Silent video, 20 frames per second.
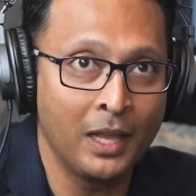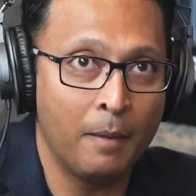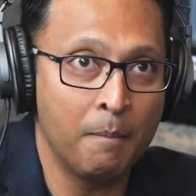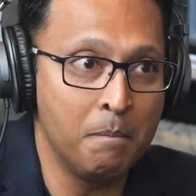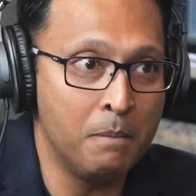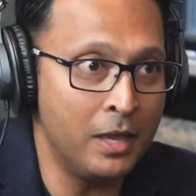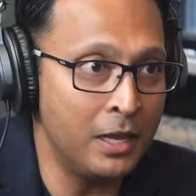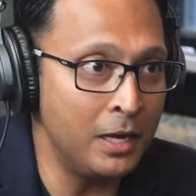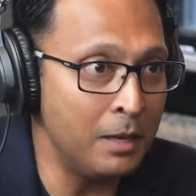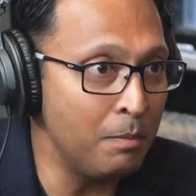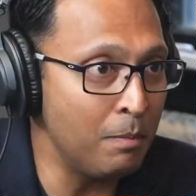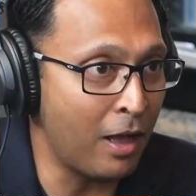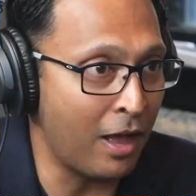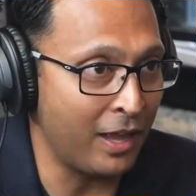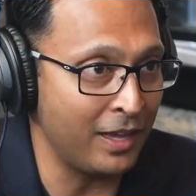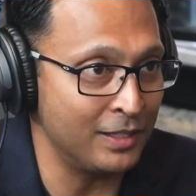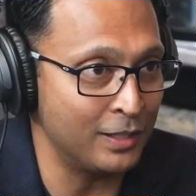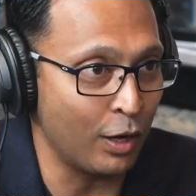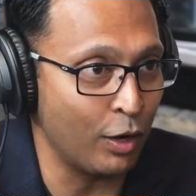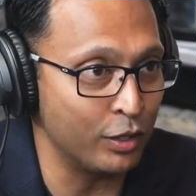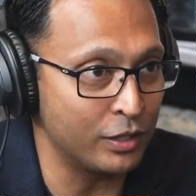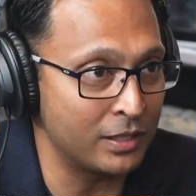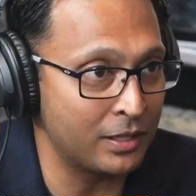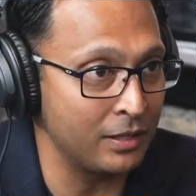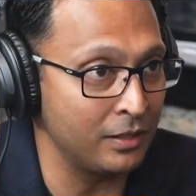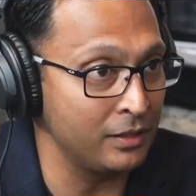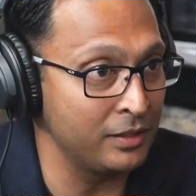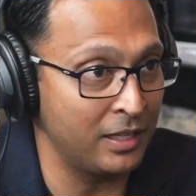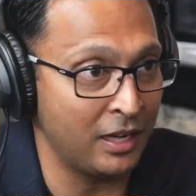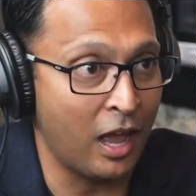minimize our
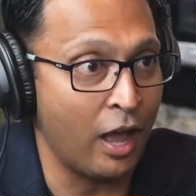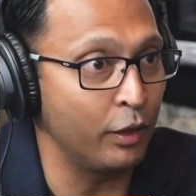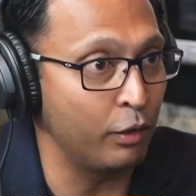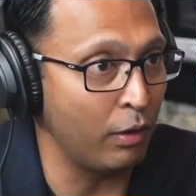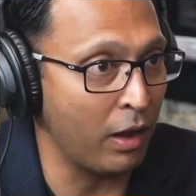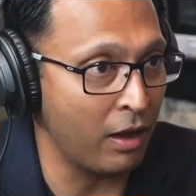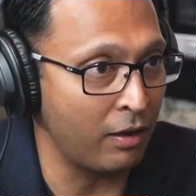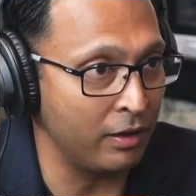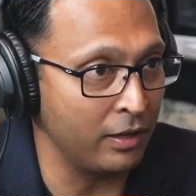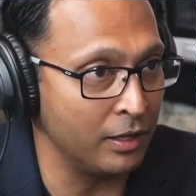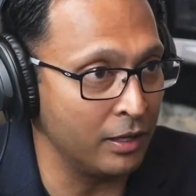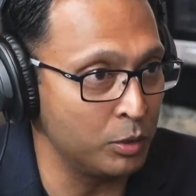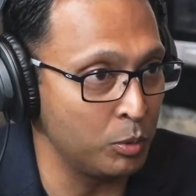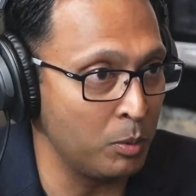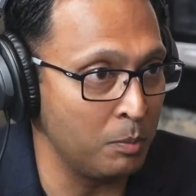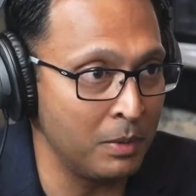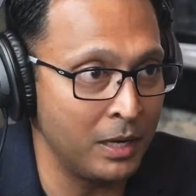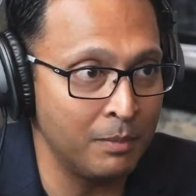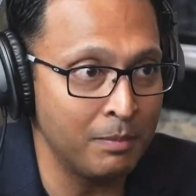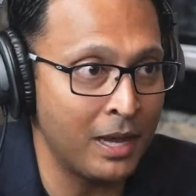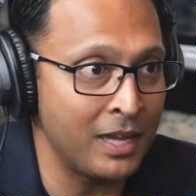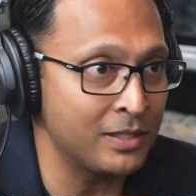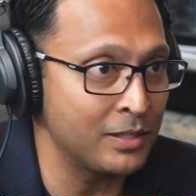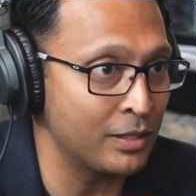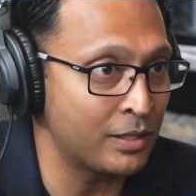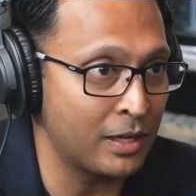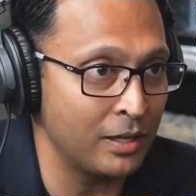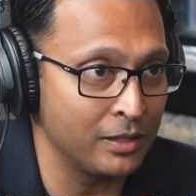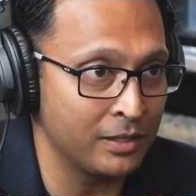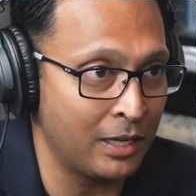skills in other areas. We minimize our
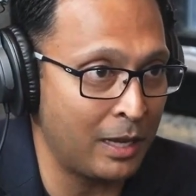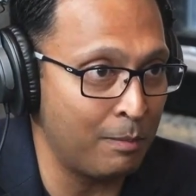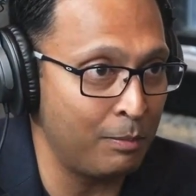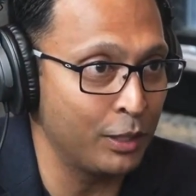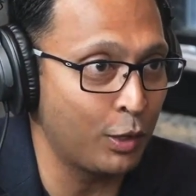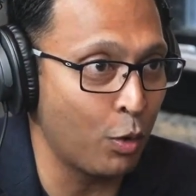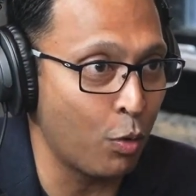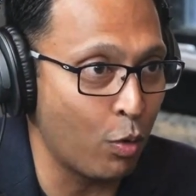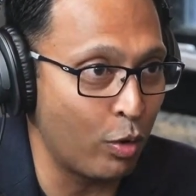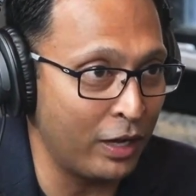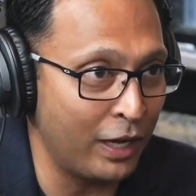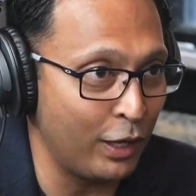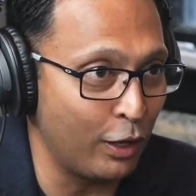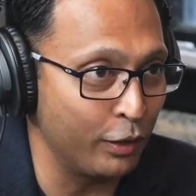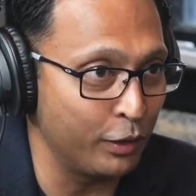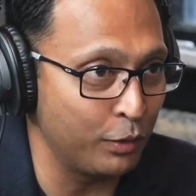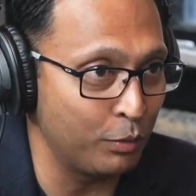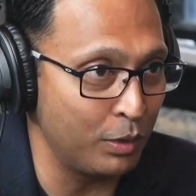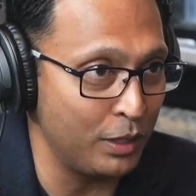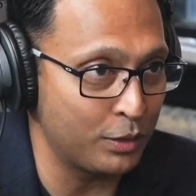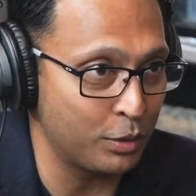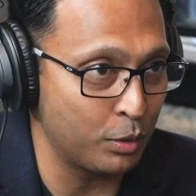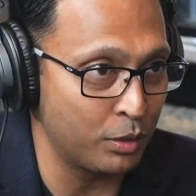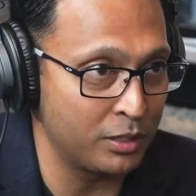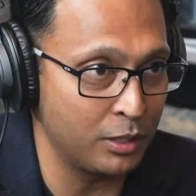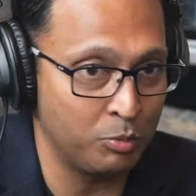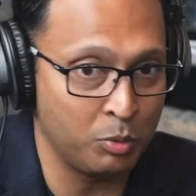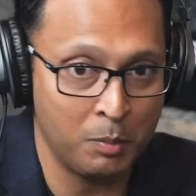skills in able to coordinate all the resources.